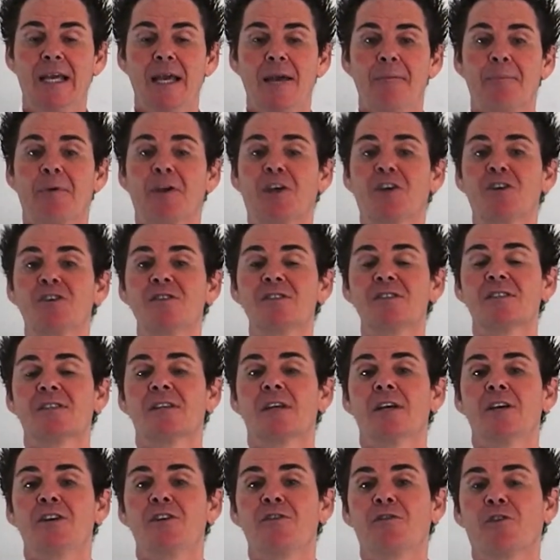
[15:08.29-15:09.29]
Because
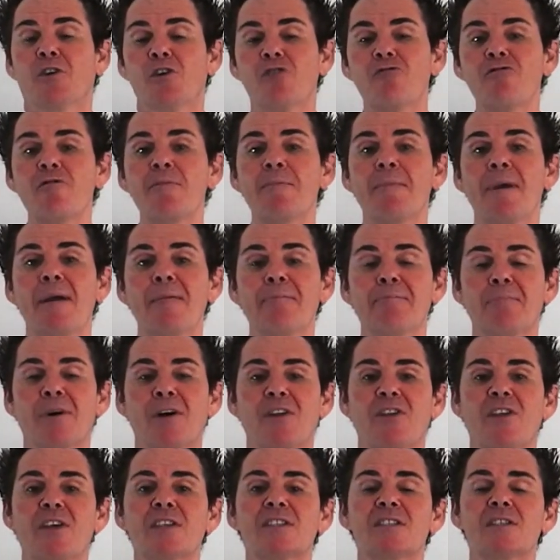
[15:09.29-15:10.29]
you've got to remember,
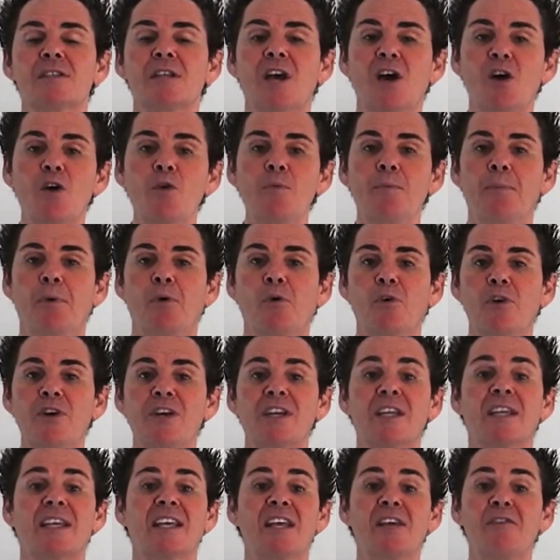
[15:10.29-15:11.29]
there's no
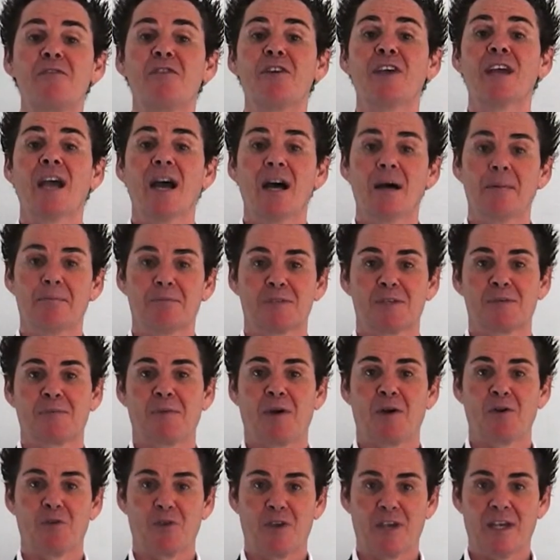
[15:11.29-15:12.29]
point giving up
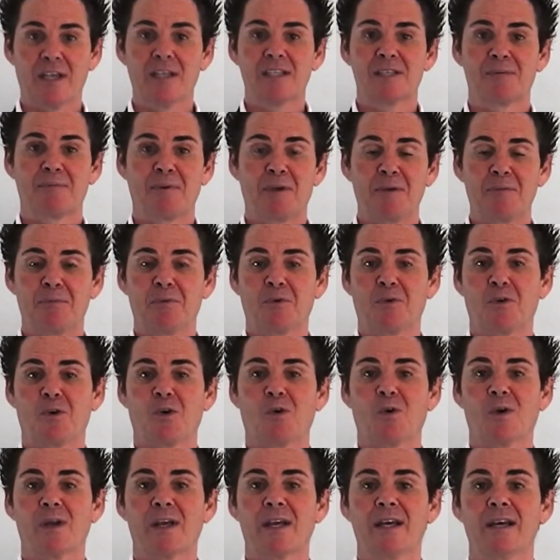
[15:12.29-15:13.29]
smoking, as people
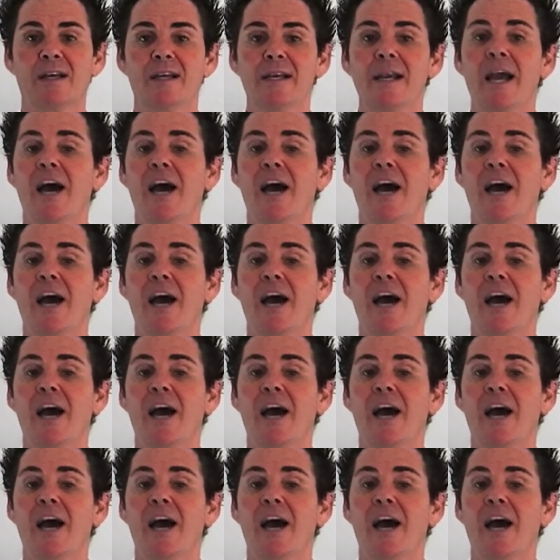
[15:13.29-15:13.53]
call it,